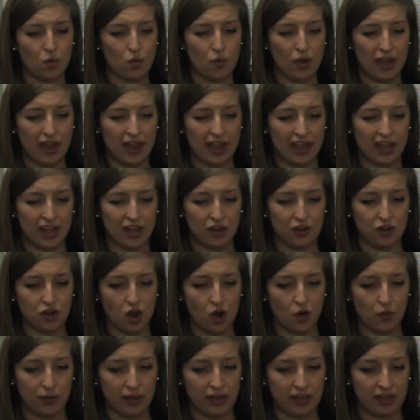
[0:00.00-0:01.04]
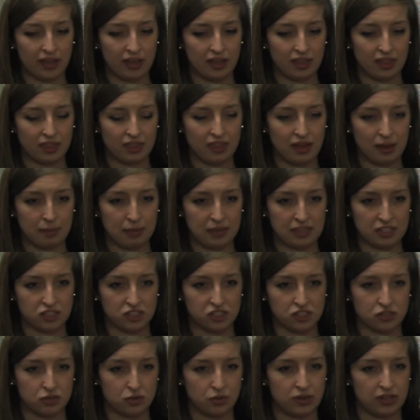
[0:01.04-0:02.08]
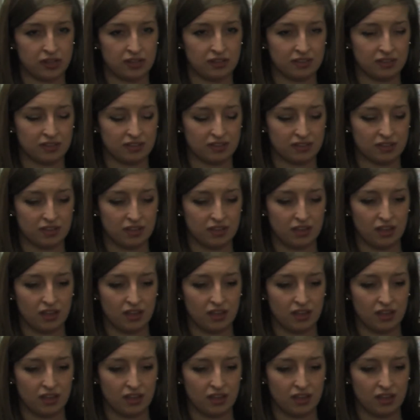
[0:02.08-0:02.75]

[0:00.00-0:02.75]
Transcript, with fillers: away knowing that my students